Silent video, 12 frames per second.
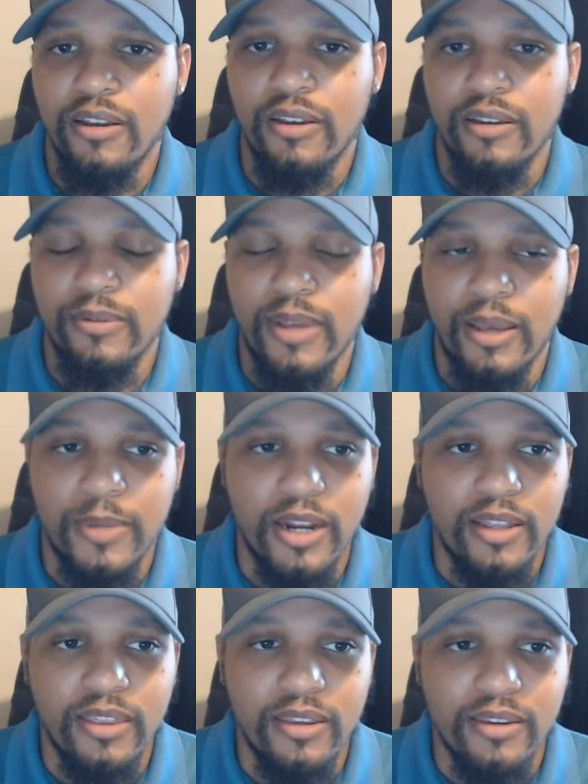I
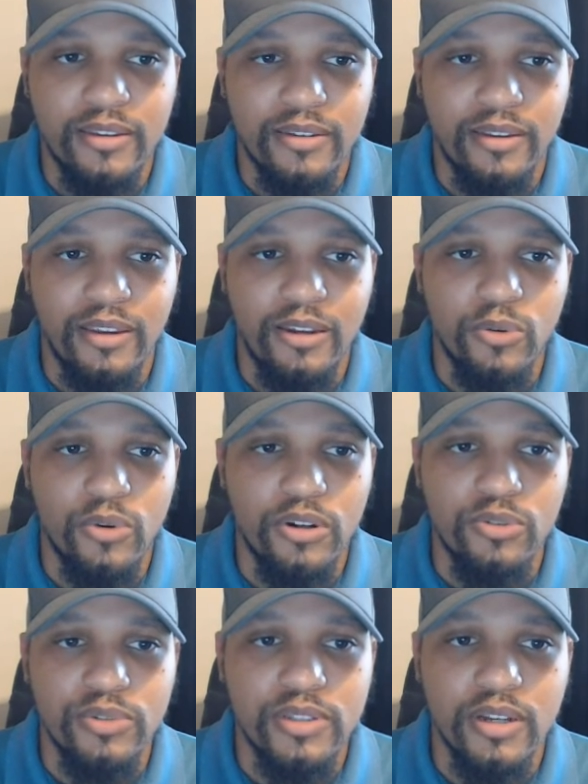think anyone who
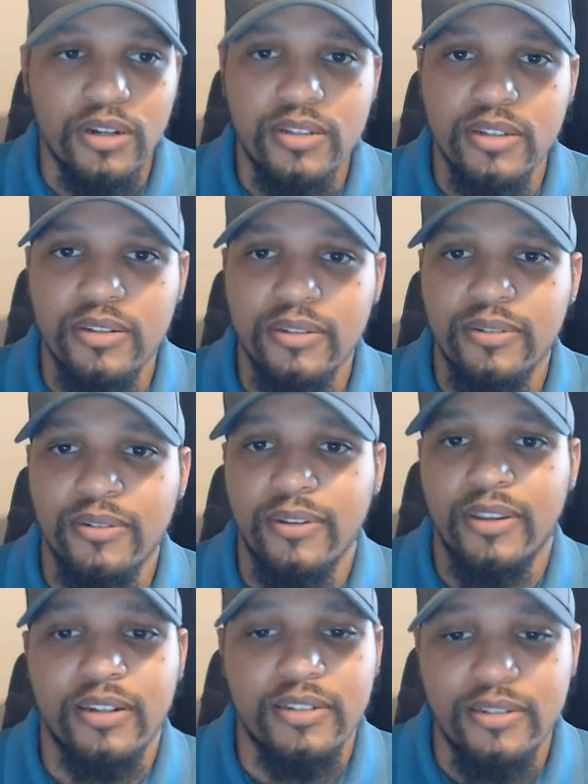studies it
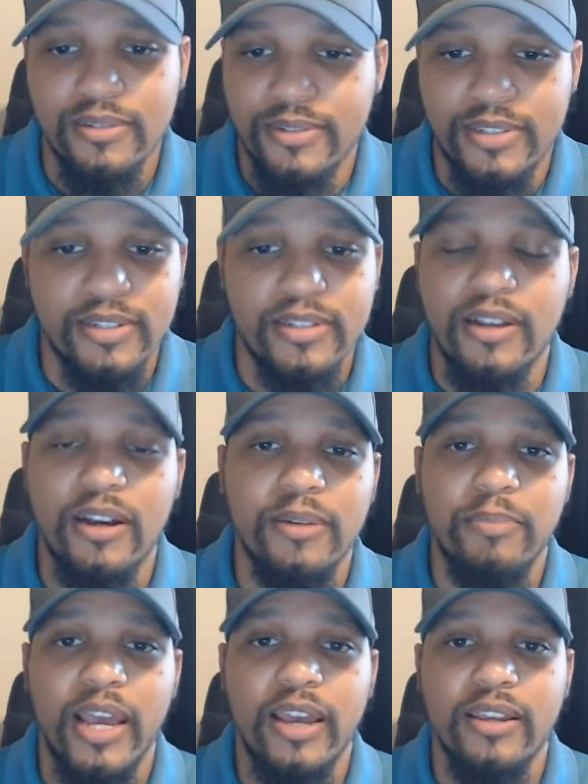can just
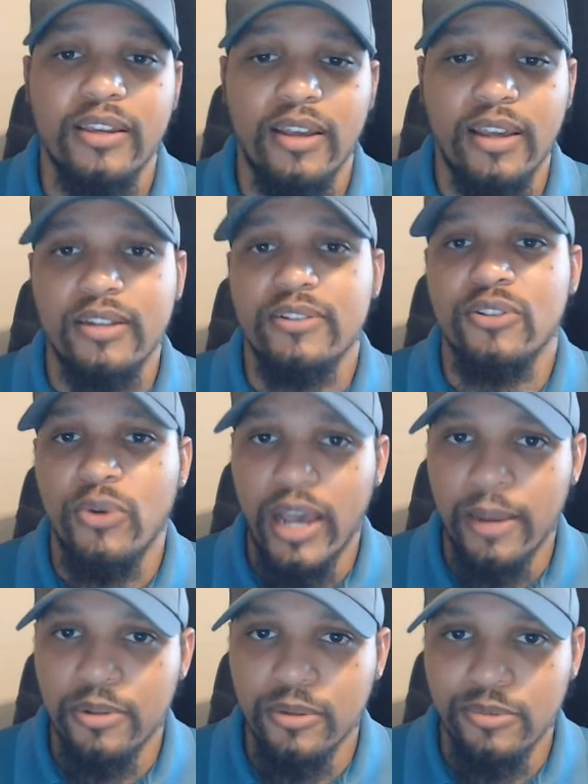unpack it, and it's so
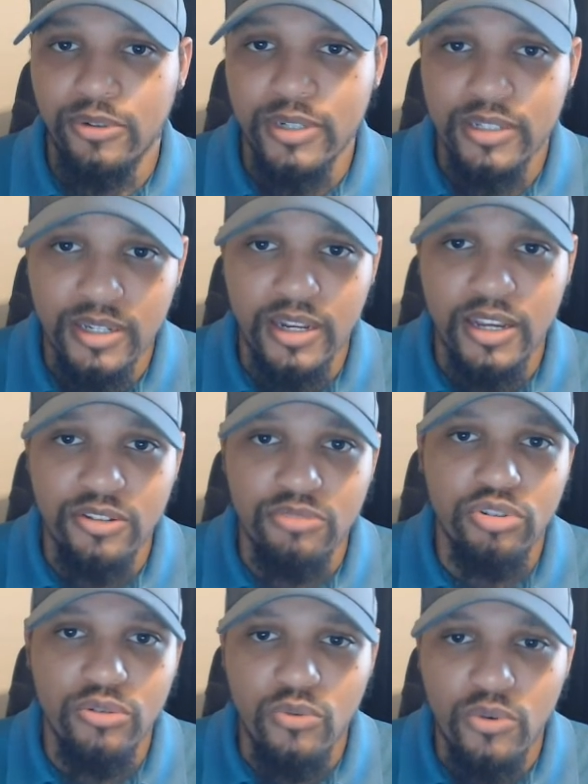applicable in today's
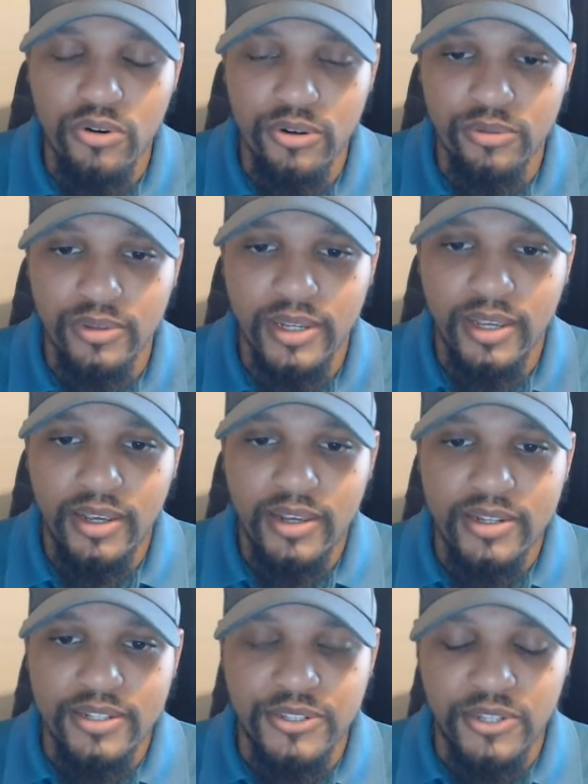real world.
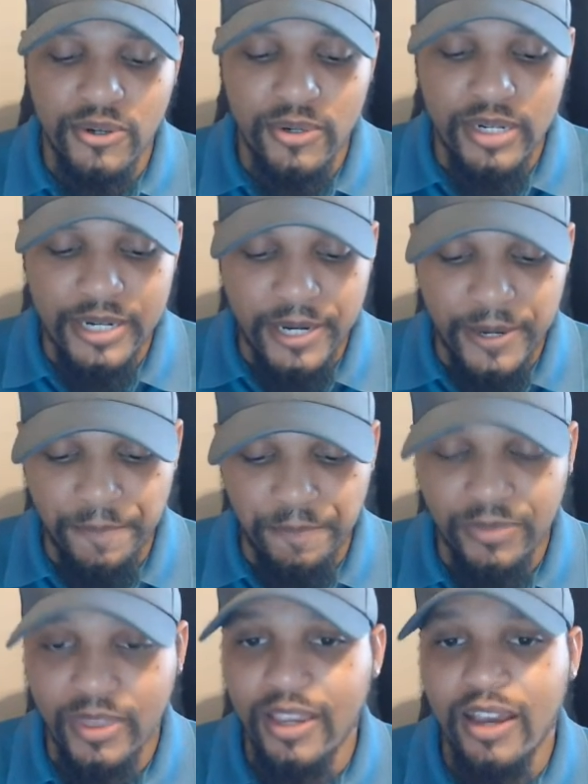So
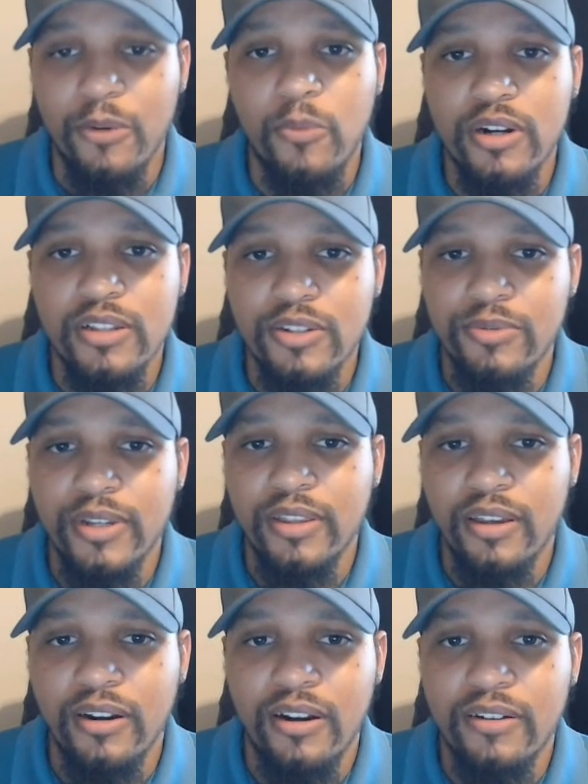I wanted to read
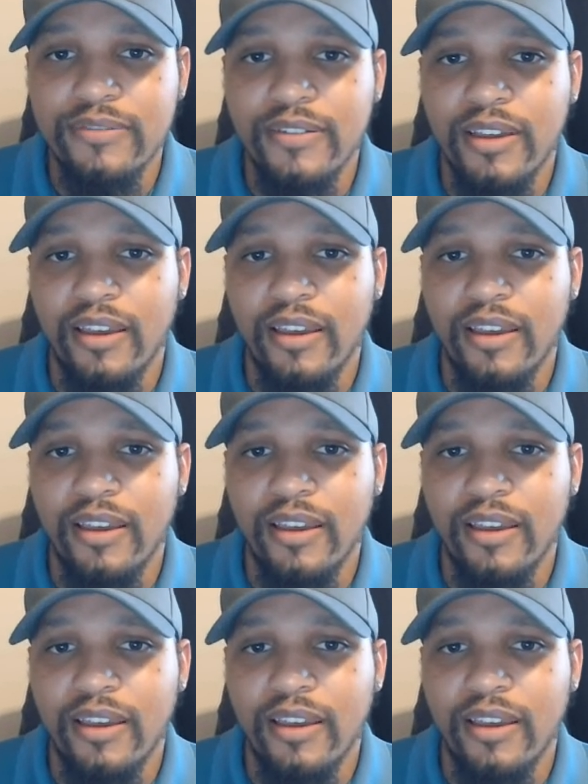that off and